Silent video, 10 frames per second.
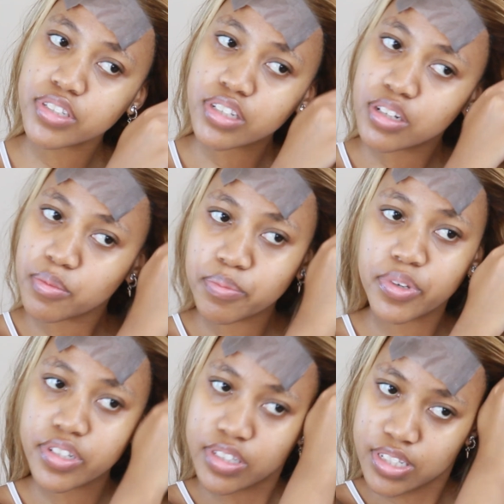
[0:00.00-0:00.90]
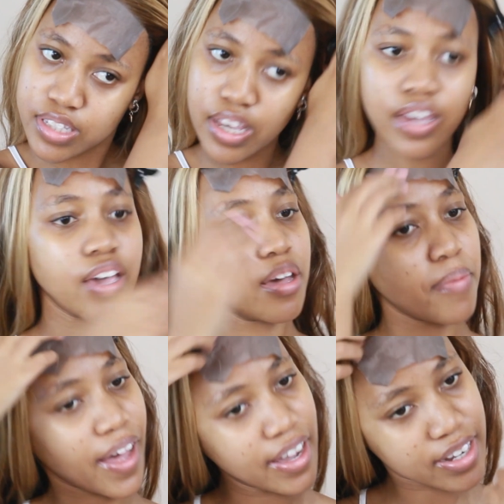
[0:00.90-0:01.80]
just gonna put this hair
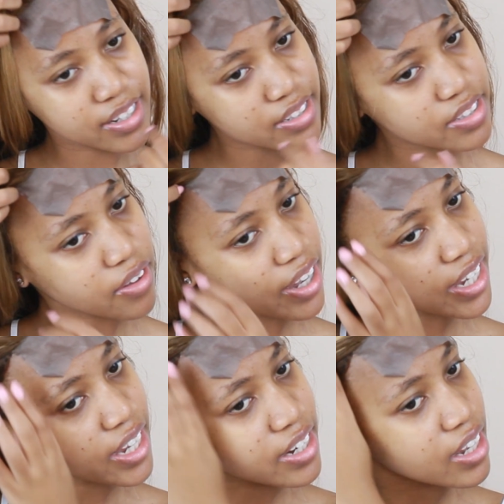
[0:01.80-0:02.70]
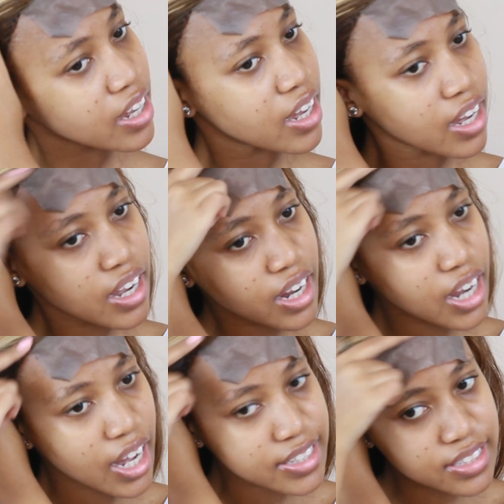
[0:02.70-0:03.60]
back so I can
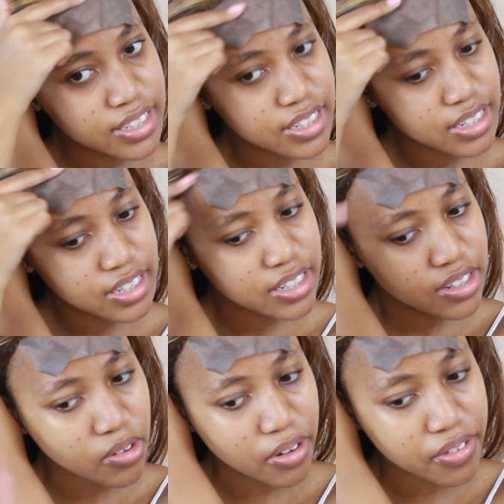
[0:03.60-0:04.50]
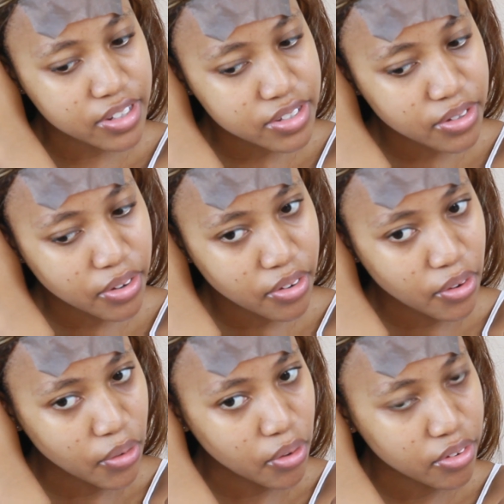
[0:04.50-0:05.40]
cut all of this
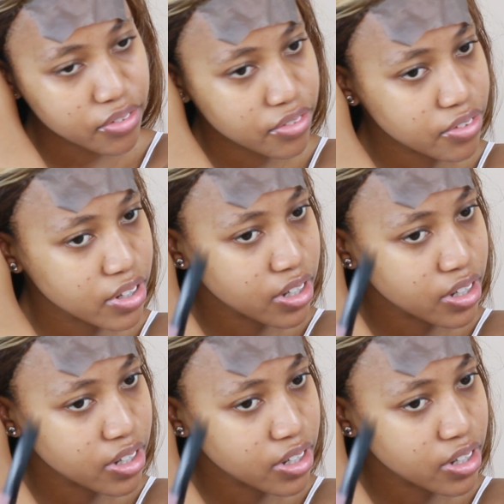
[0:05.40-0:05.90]
off.